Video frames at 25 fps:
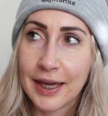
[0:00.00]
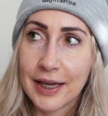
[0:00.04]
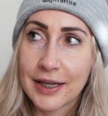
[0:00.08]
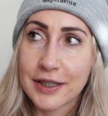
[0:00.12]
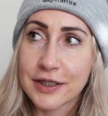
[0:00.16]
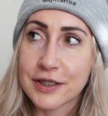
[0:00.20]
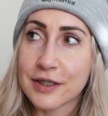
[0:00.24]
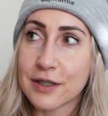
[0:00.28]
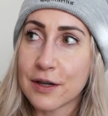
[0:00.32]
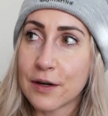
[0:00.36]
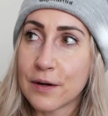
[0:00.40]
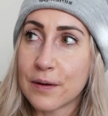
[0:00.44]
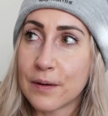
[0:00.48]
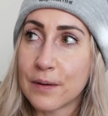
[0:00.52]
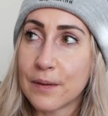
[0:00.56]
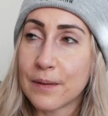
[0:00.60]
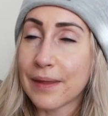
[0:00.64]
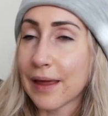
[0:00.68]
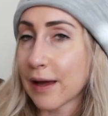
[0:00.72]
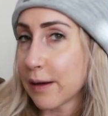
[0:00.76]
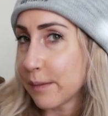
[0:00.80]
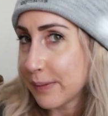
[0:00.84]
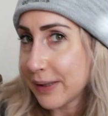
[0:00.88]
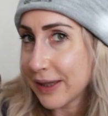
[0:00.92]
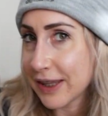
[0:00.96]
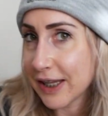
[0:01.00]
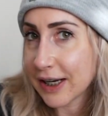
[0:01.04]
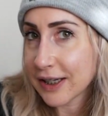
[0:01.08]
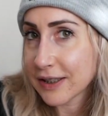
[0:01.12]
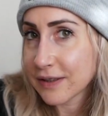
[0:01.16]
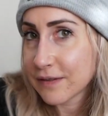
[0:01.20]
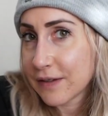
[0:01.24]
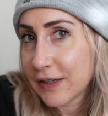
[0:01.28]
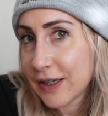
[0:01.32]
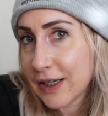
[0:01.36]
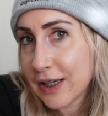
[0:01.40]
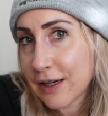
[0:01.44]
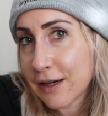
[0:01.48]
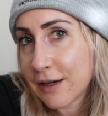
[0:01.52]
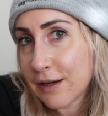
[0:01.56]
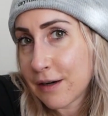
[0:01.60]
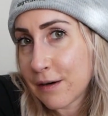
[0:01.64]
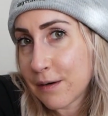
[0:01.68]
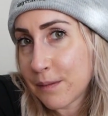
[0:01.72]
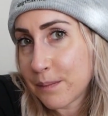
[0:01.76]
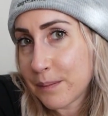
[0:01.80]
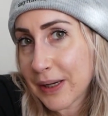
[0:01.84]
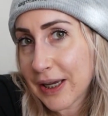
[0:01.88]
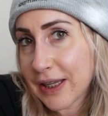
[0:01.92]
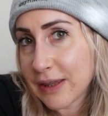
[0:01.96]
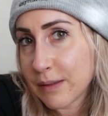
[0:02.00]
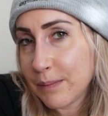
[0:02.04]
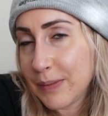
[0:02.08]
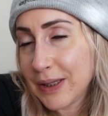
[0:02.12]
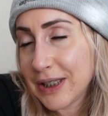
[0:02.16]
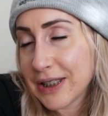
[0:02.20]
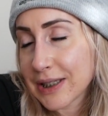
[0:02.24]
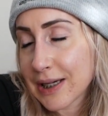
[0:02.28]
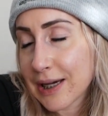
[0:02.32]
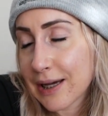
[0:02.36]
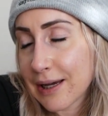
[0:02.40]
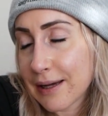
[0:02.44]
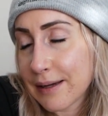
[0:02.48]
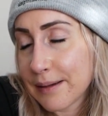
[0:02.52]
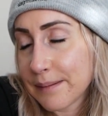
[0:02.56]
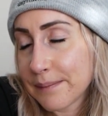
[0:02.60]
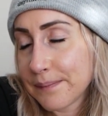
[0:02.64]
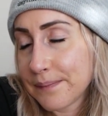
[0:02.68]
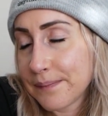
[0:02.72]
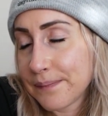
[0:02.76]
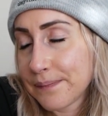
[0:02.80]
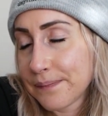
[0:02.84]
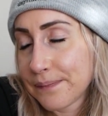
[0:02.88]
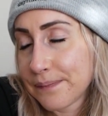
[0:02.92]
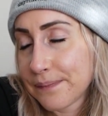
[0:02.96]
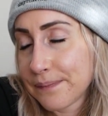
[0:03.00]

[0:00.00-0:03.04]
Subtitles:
So that'll be in the next video. But in the meantime,